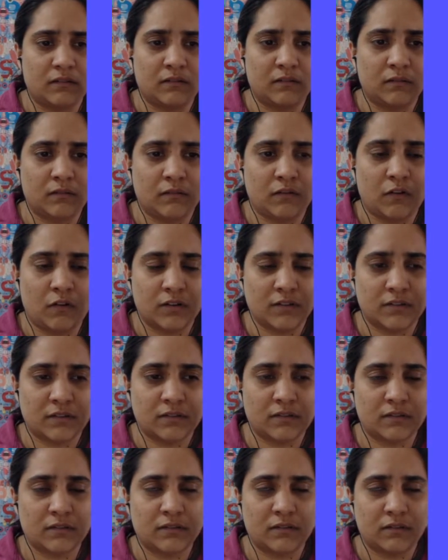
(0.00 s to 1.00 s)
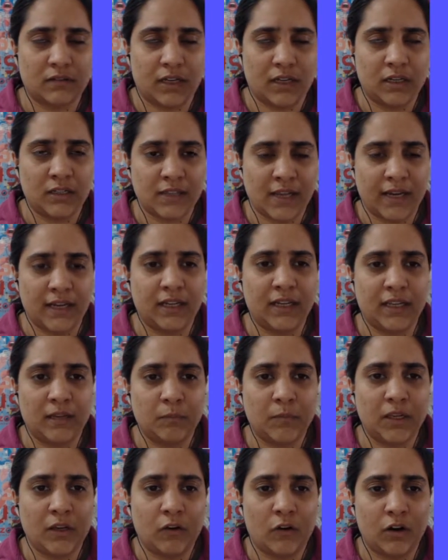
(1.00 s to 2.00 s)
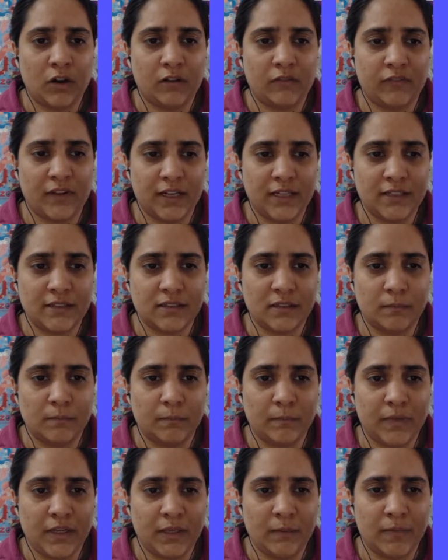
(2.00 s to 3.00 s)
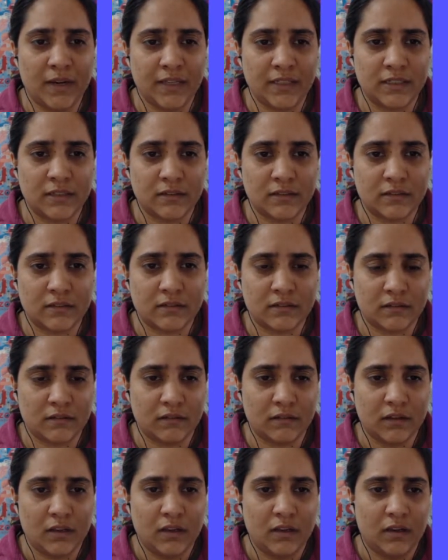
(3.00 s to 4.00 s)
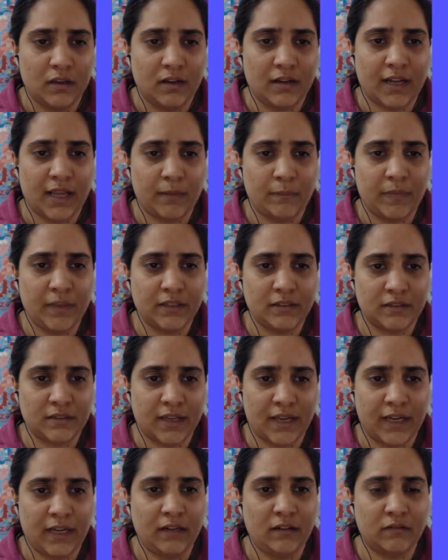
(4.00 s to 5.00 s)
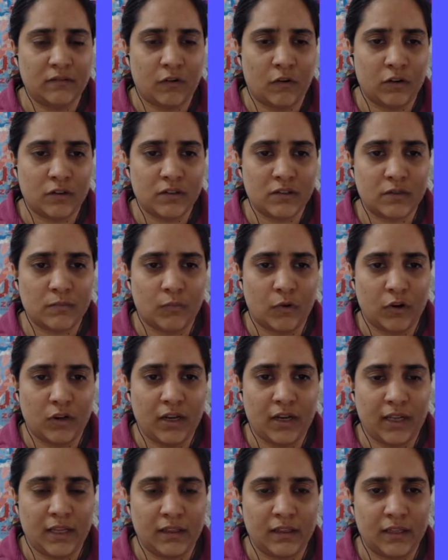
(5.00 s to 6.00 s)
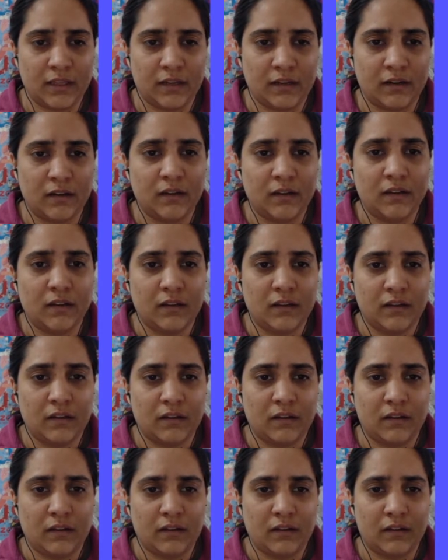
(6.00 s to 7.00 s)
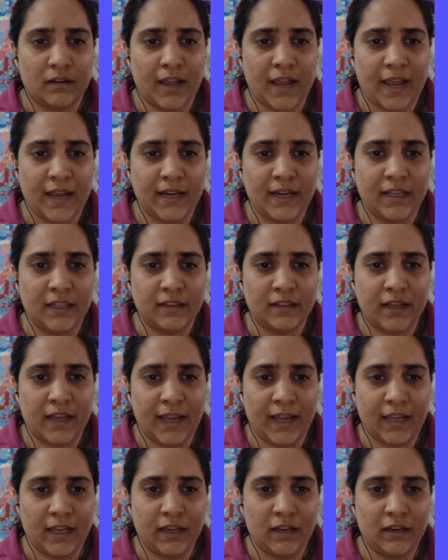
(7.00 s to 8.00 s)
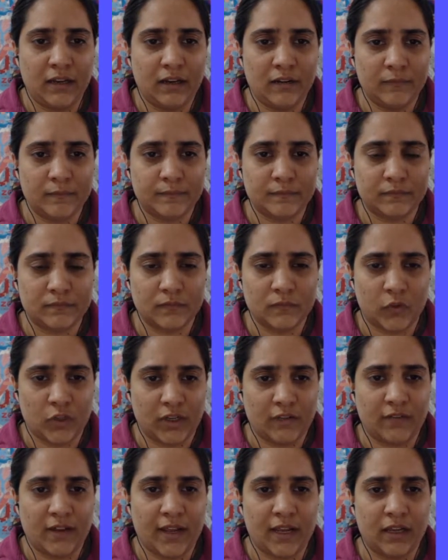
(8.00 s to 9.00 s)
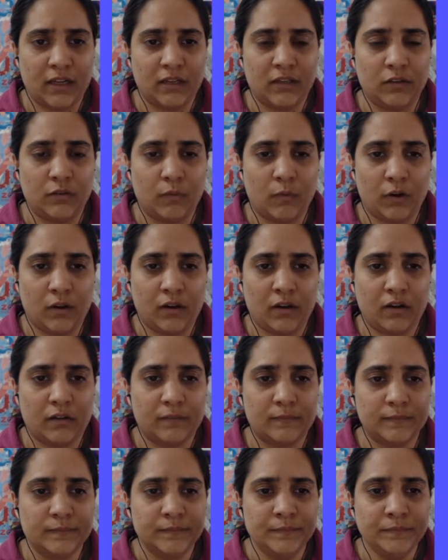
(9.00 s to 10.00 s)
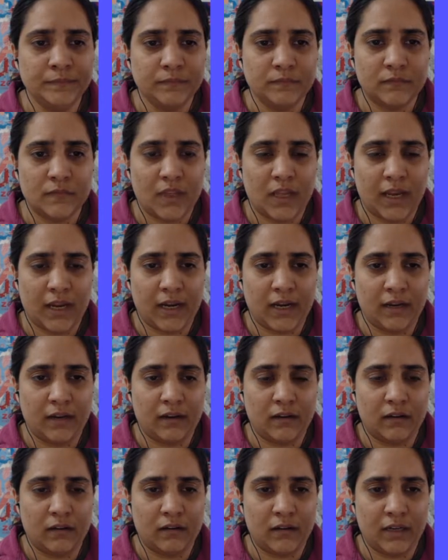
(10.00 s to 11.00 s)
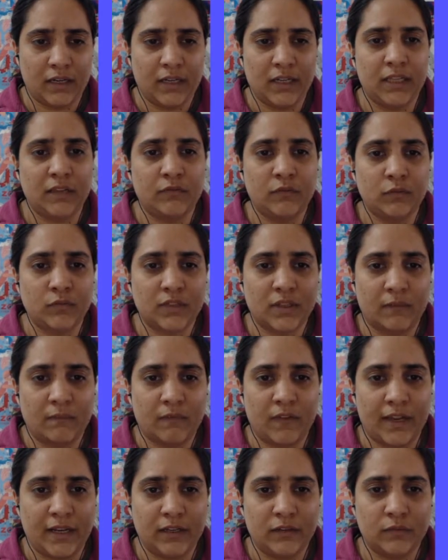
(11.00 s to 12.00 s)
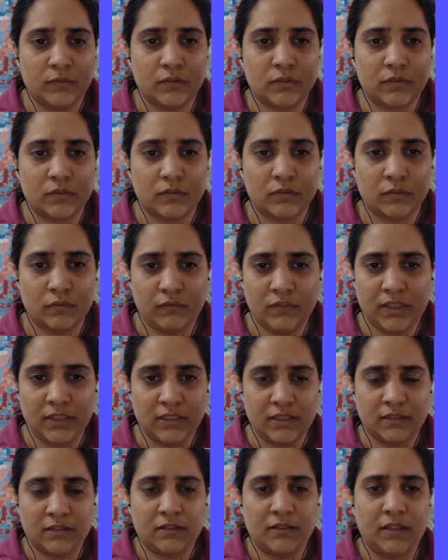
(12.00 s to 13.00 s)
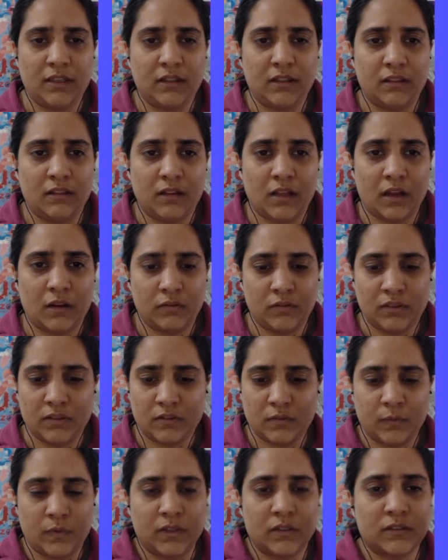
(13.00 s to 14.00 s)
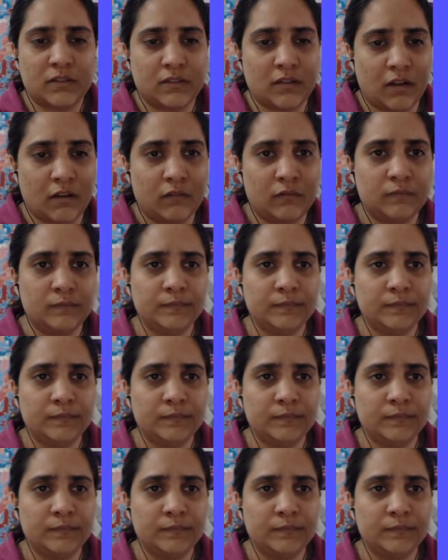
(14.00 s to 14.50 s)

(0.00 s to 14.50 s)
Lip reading: cos and sine can be called fairly simply by just typing sine all small, and then adding the angle, whatever angle you want, and it'll give you some values. So we'll just see how this works now.